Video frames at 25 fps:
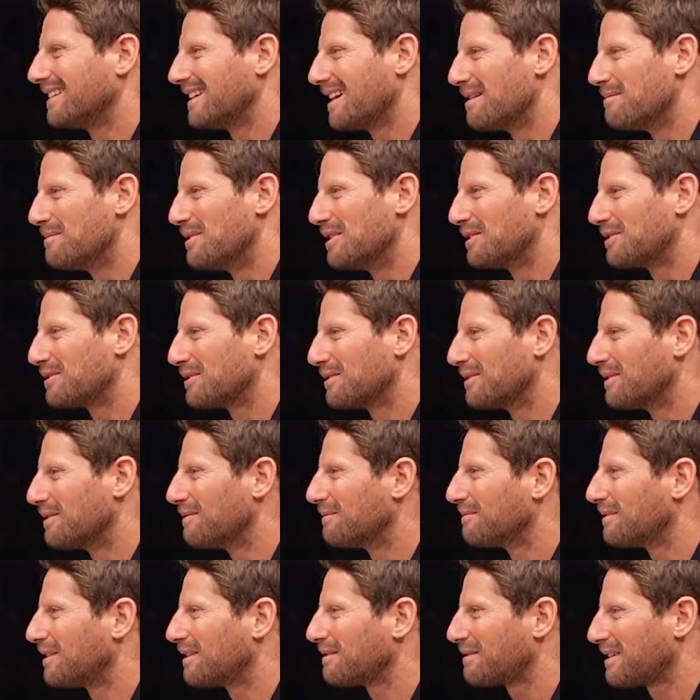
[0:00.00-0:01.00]
Yeah, me too.
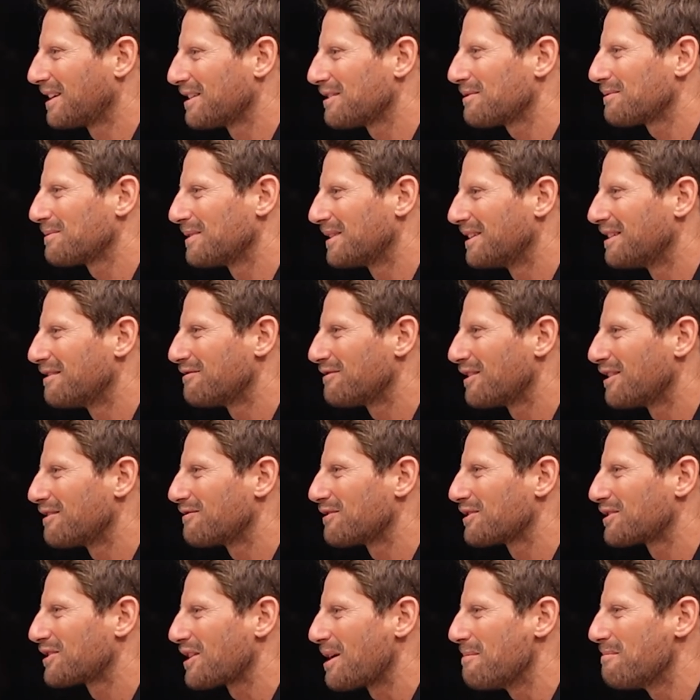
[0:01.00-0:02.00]
I guess we're going to fight
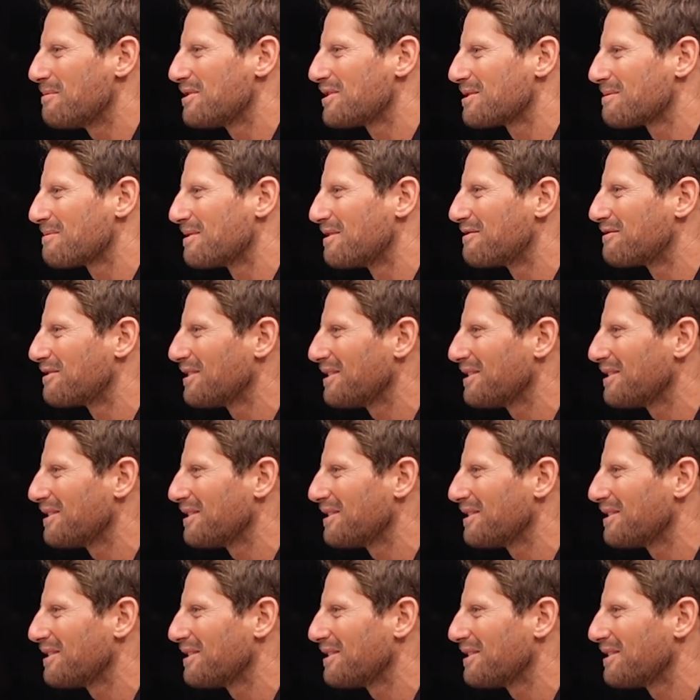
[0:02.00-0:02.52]
for championship in the